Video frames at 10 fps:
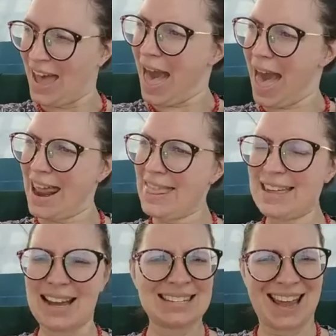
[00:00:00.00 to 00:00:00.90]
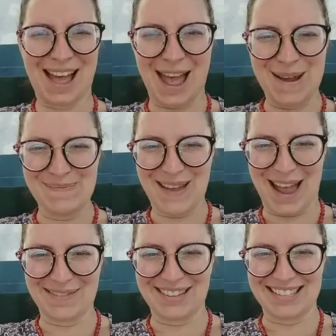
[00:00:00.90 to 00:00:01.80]
And at that time,
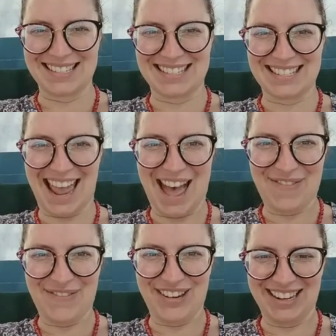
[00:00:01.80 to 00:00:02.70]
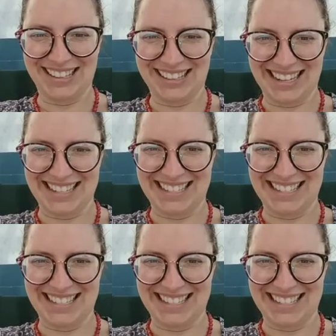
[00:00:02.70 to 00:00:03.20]
I was definitely